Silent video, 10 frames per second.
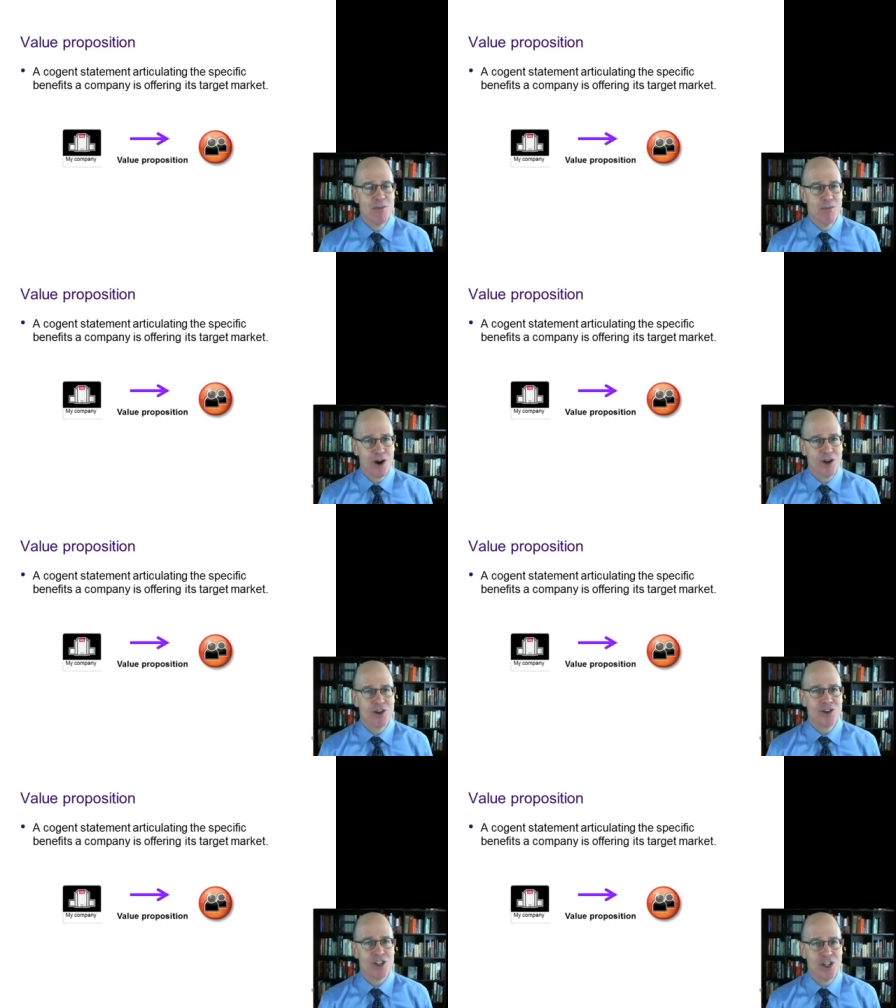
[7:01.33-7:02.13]

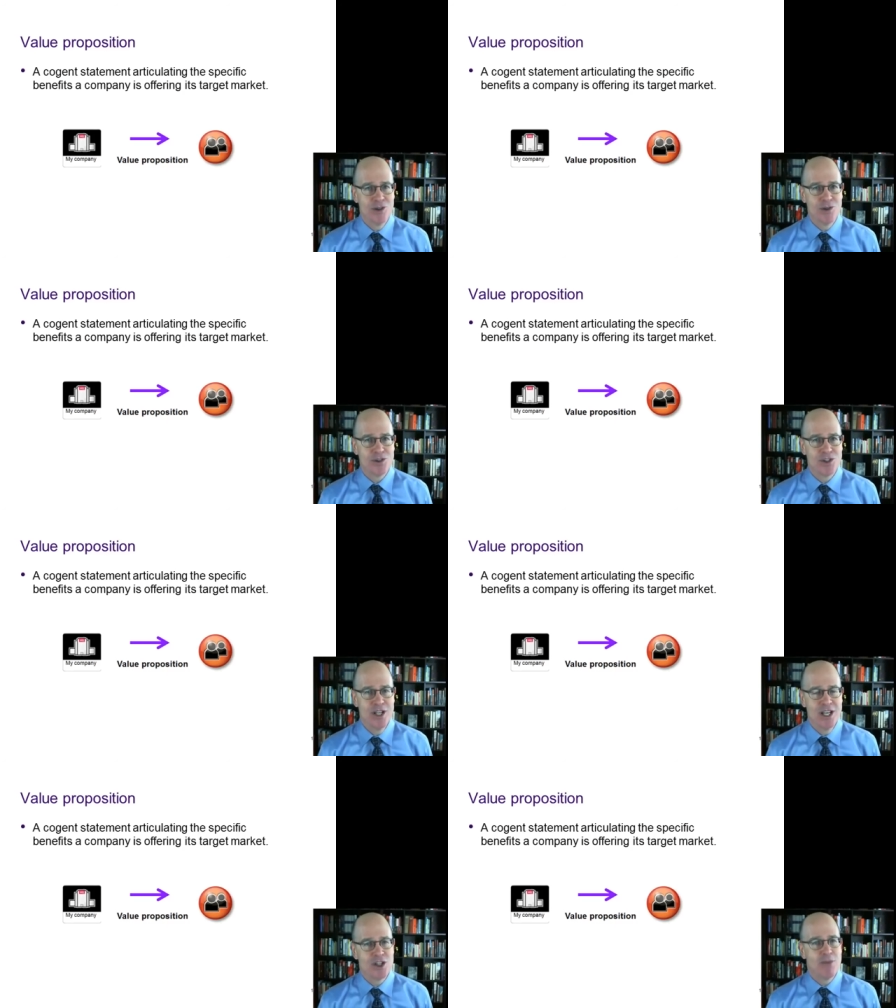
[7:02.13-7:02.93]
marketers use
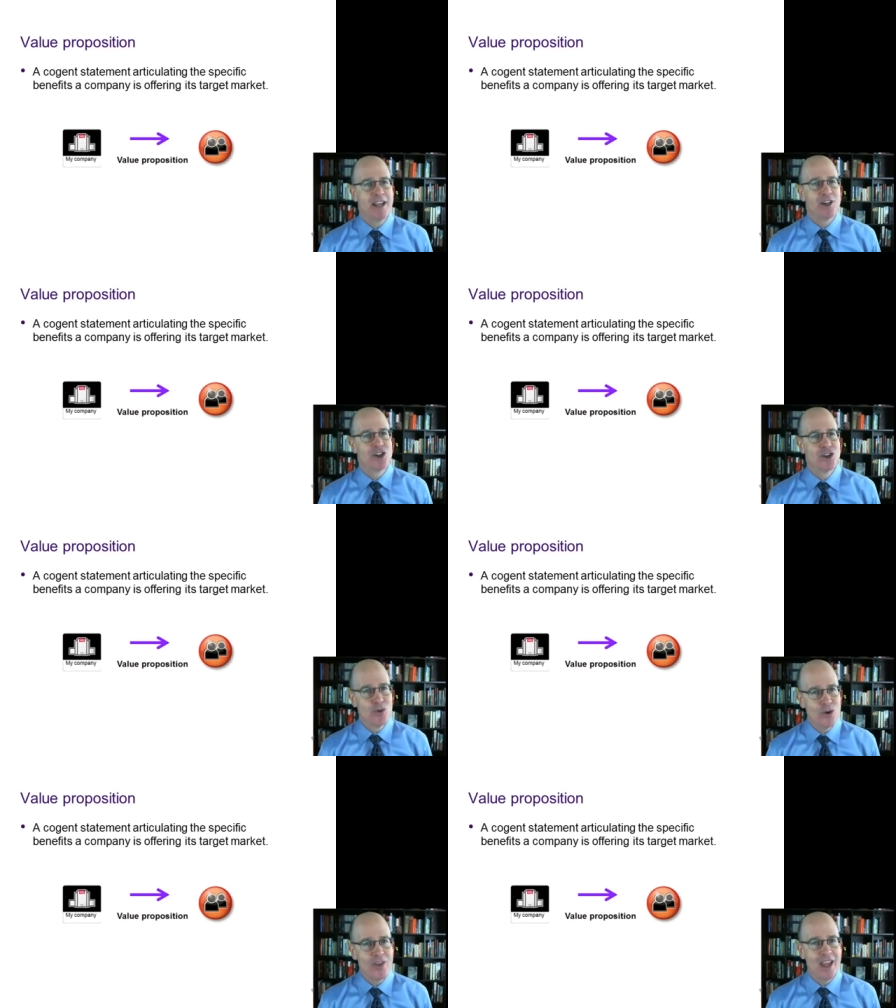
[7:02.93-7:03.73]
to make
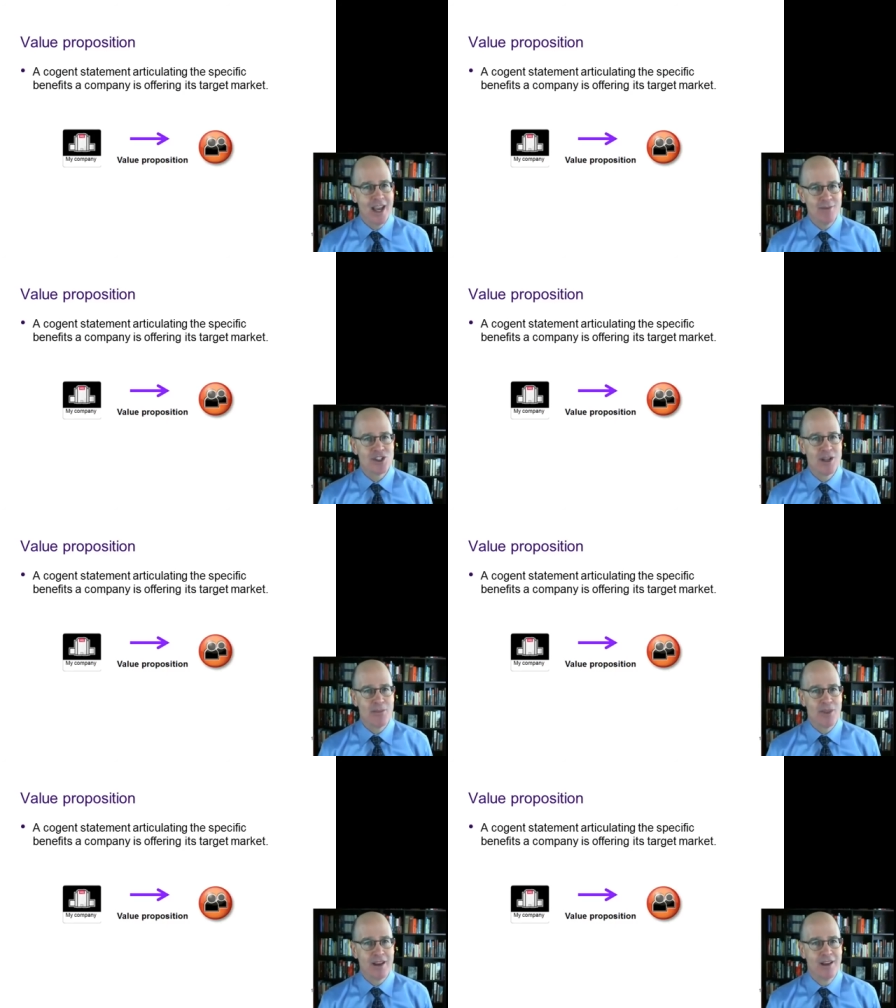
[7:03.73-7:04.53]
sure they have
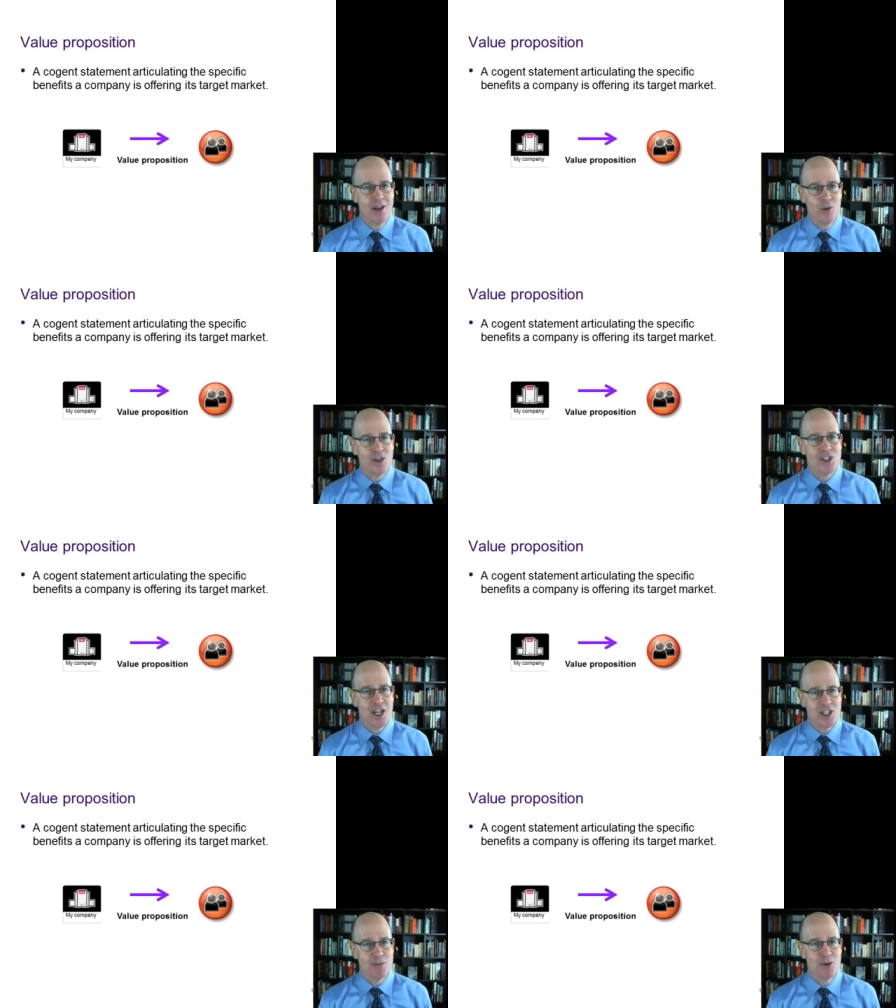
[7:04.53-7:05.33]
something which
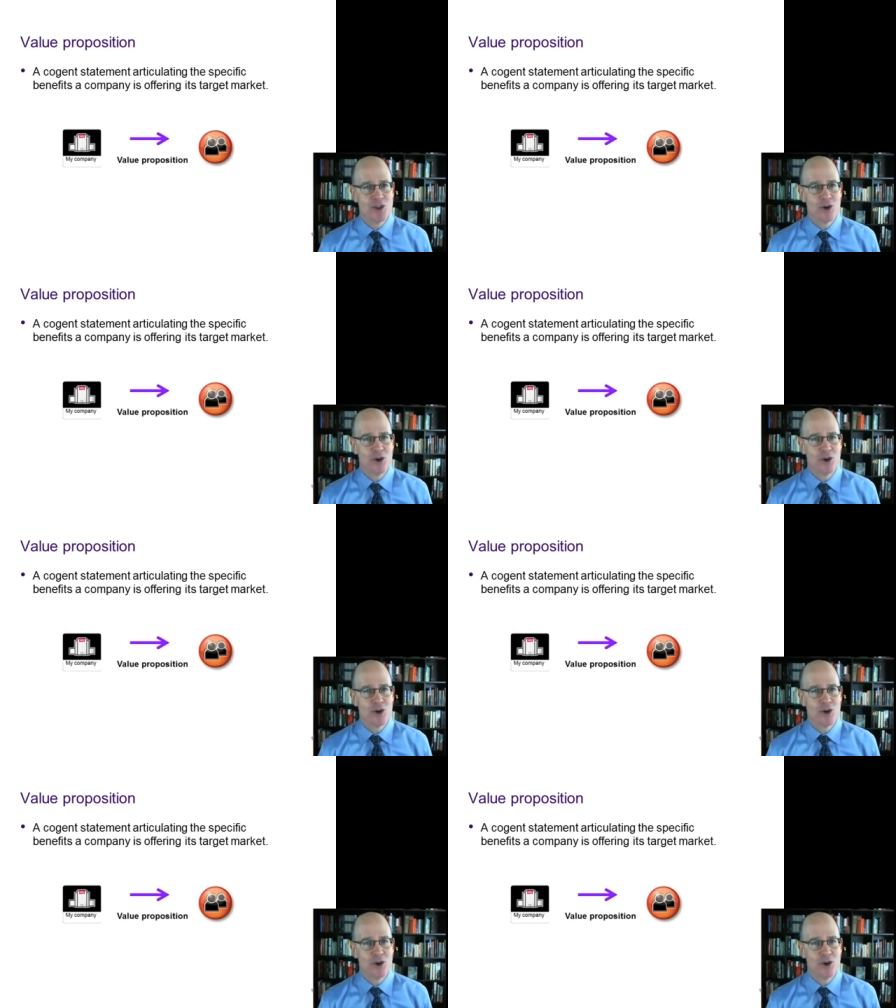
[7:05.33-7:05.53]
customers are